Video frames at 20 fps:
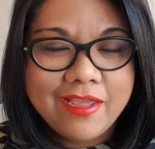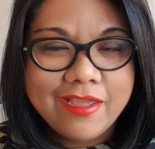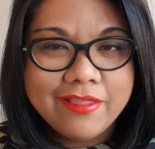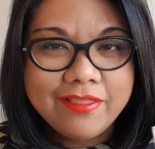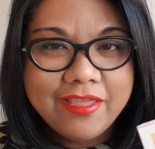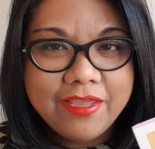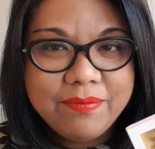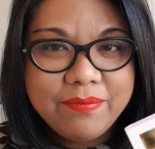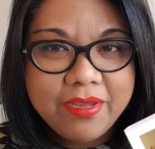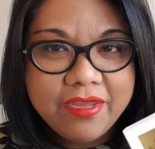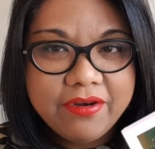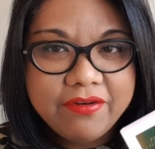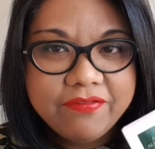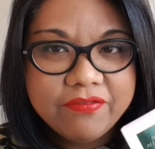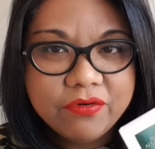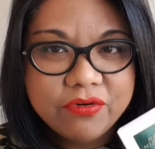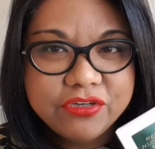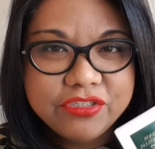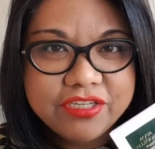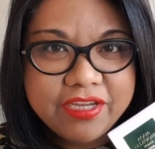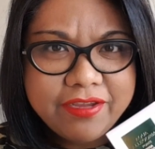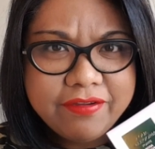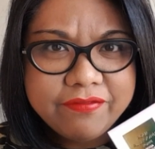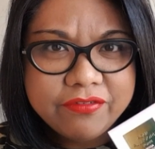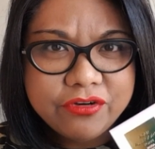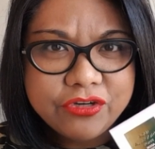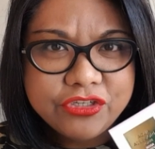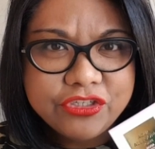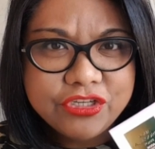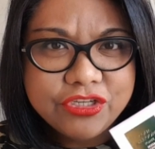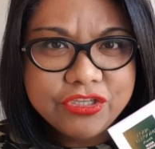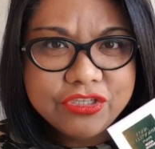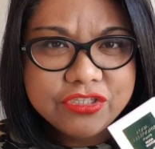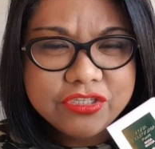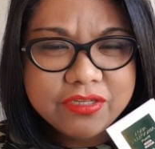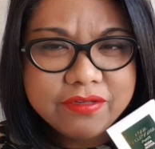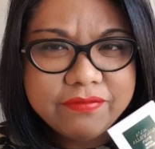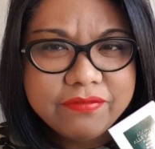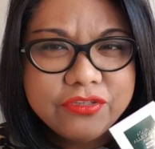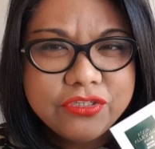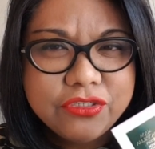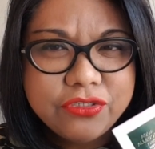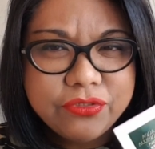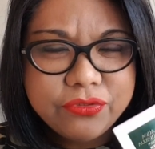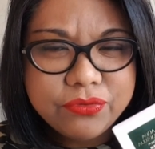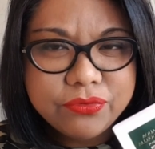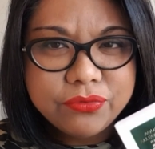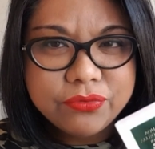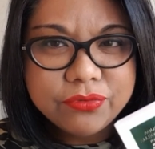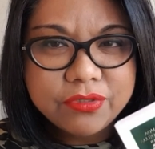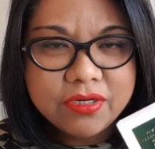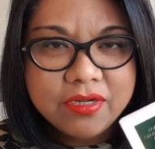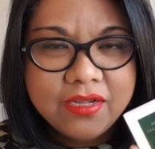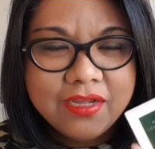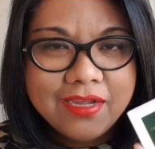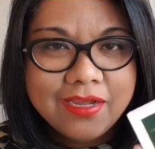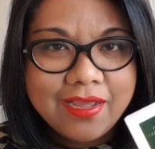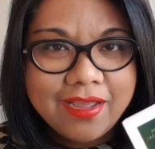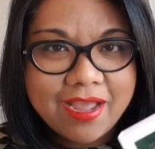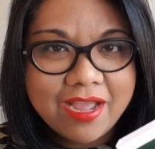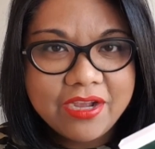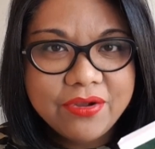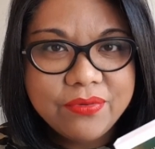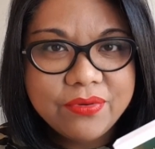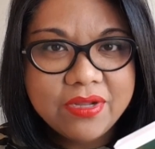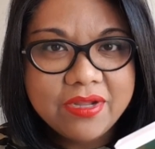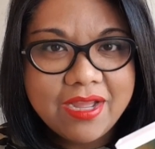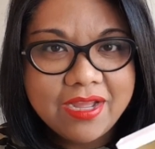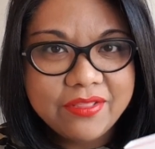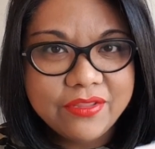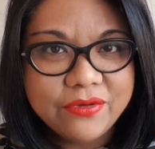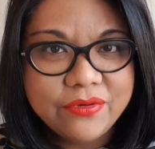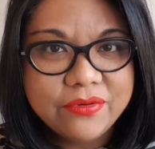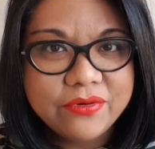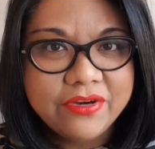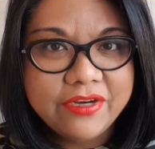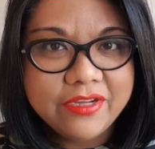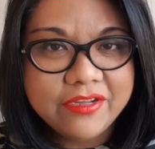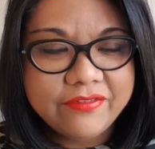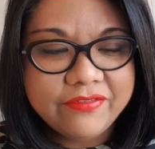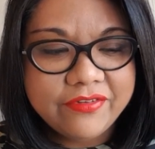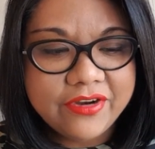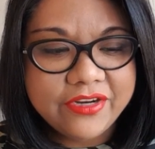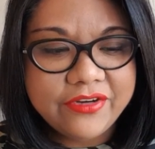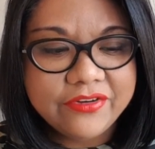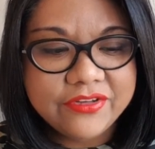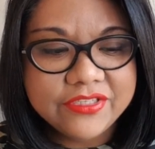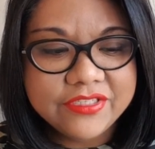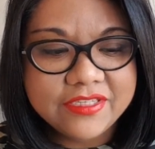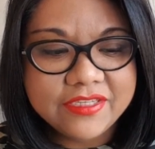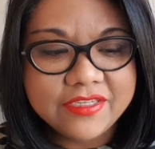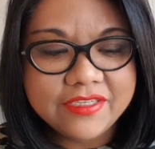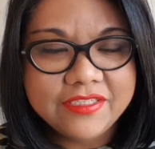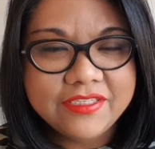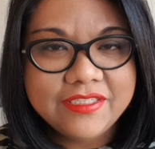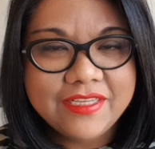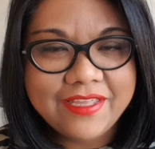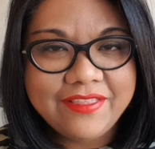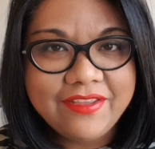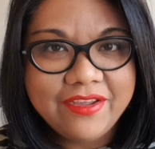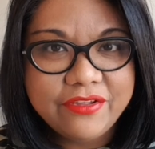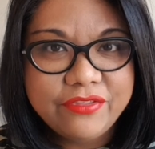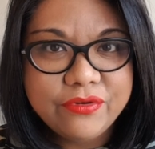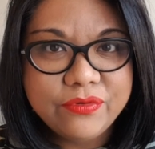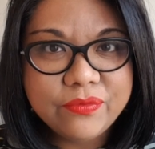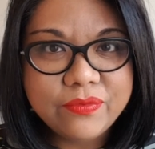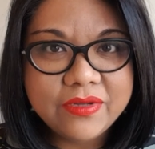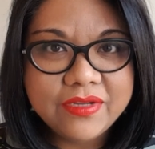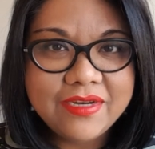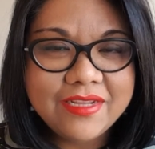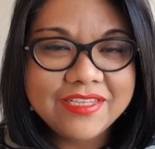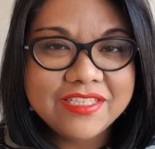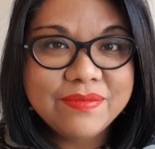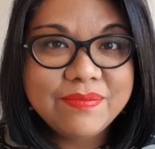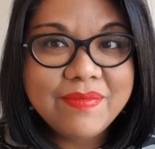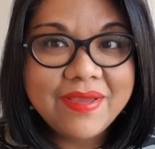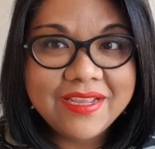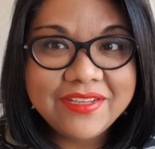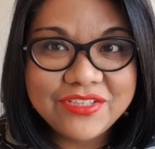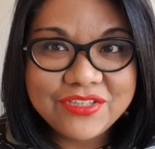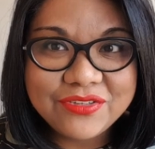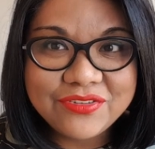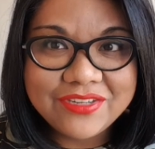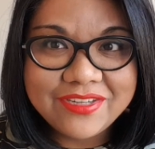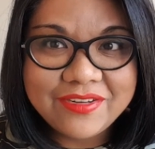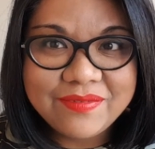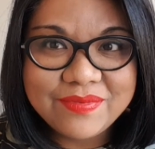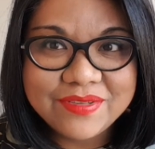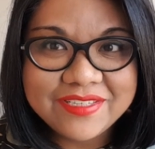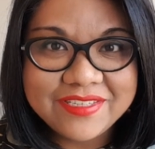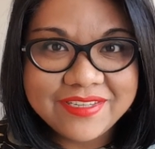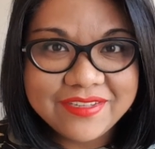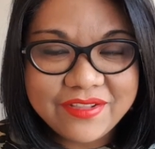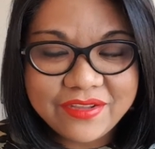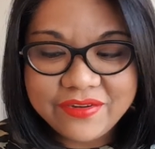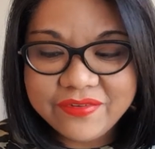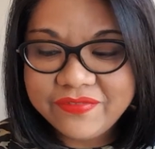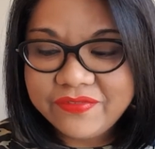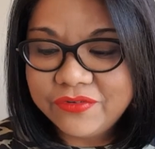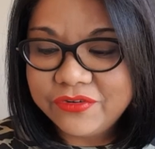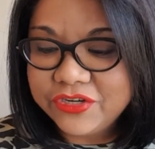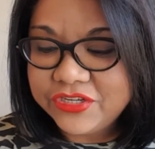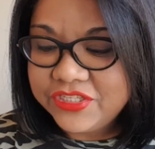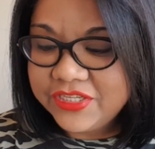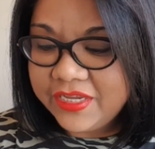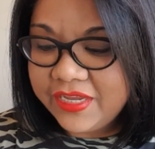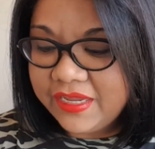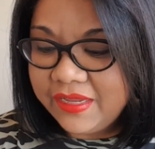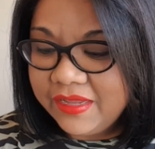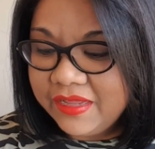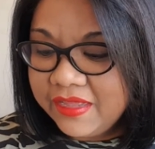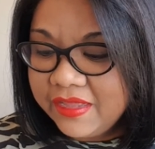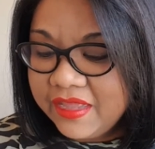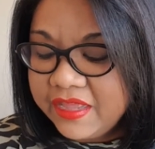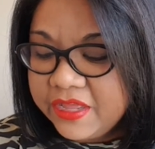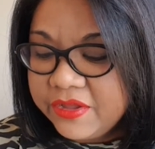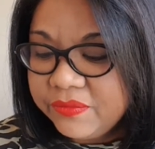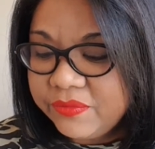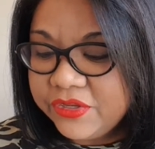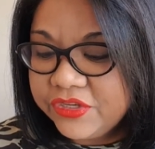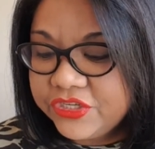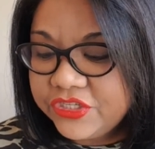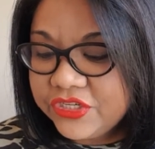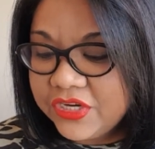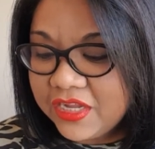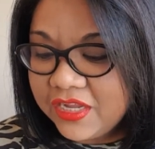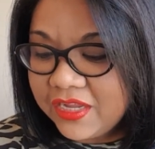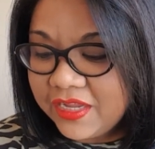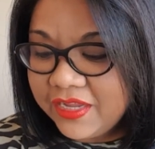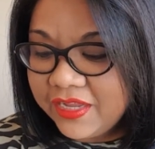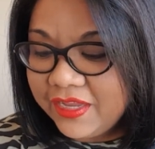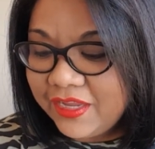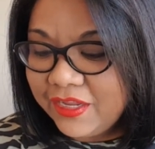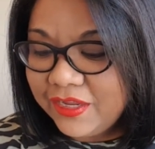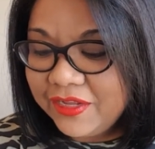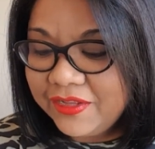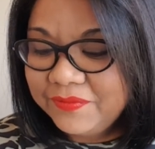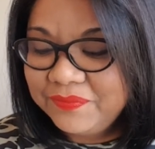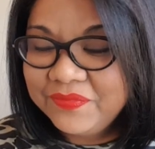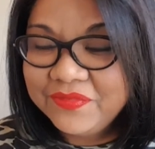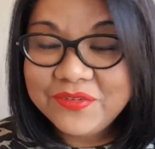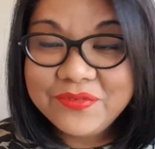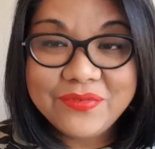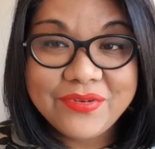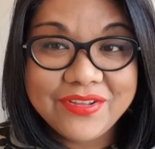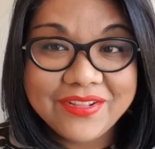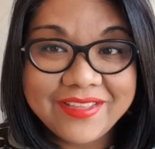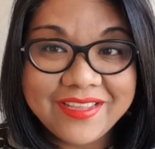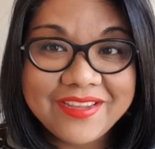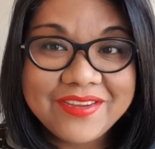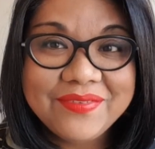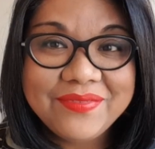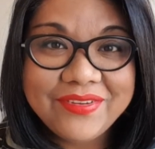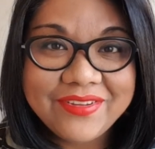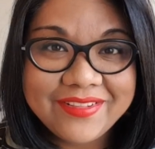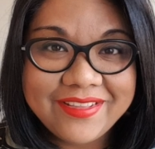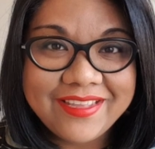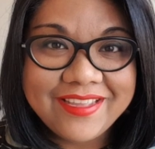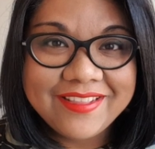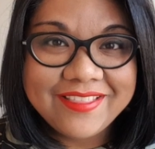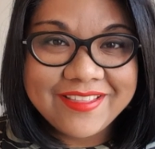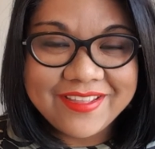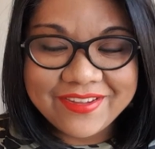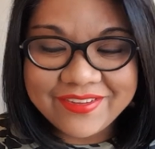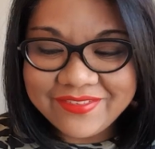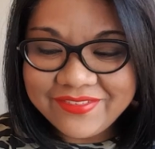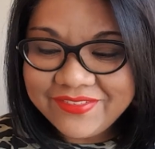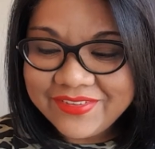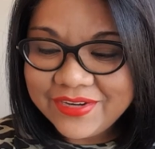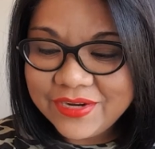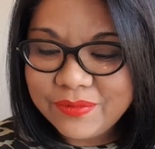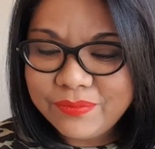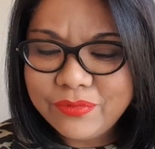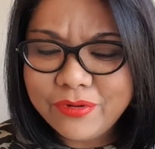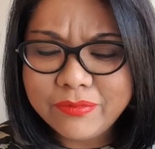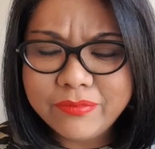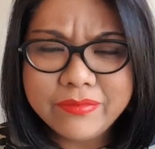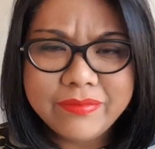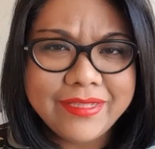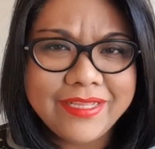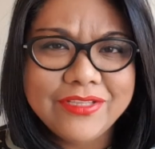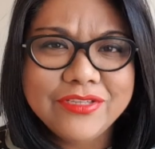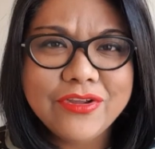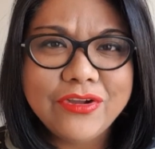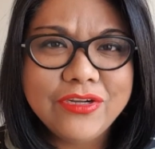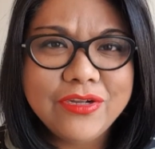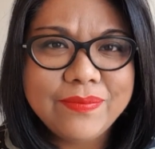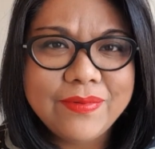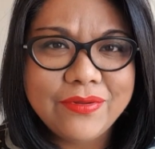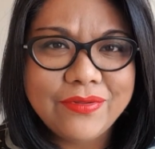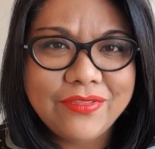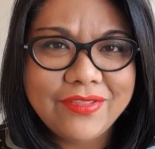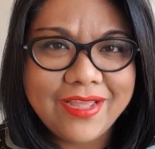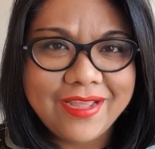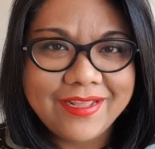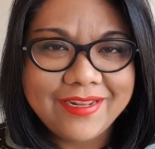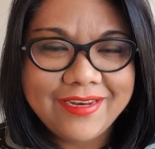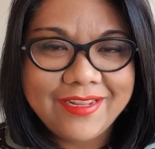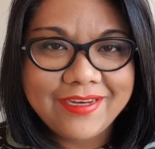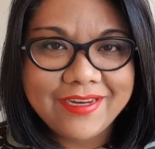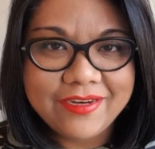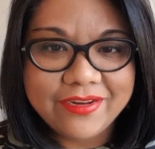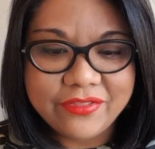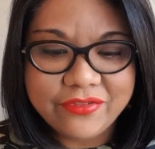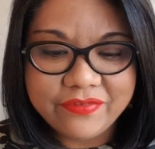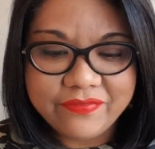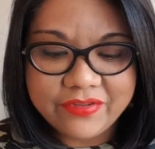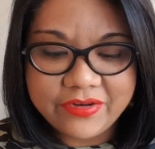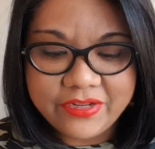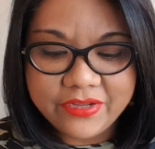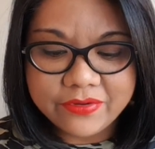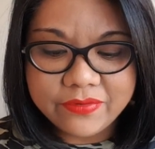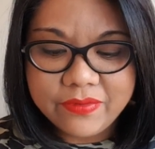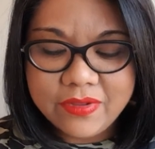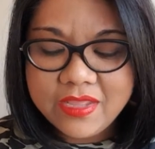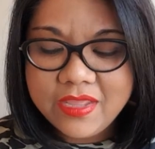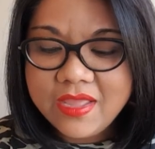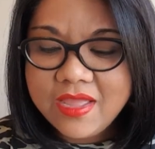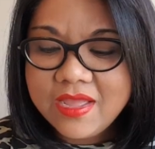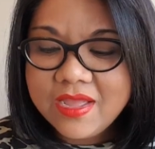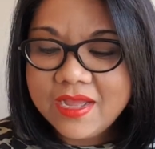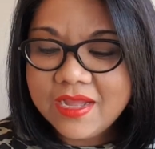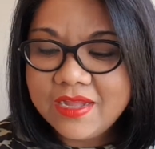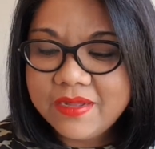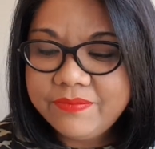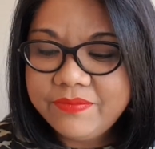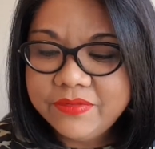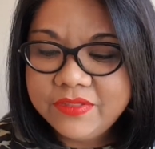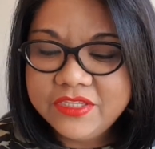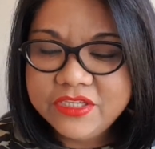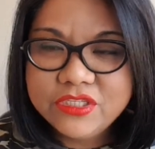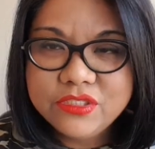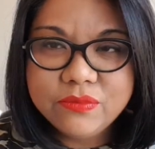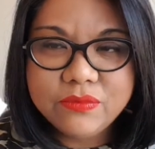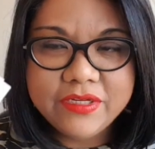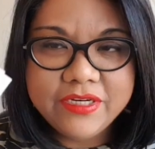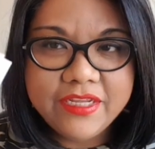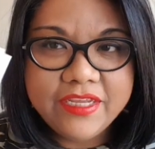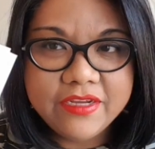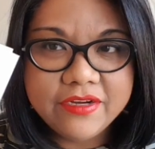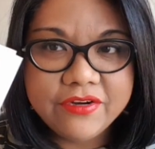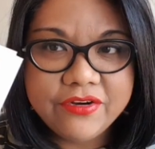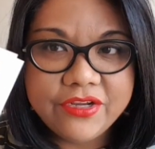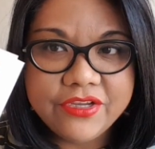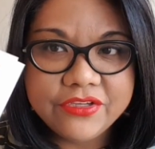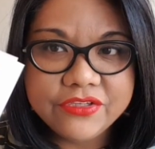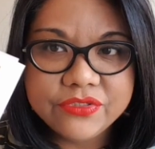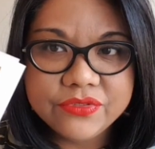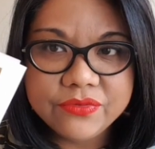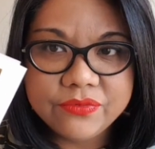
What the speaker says: They made Forte versions of two Aqua Allegoria fragrances, and the other one is Mandarin Basilic Forte, which I really, really love, and I'll probably talk about that in another video. But this one here is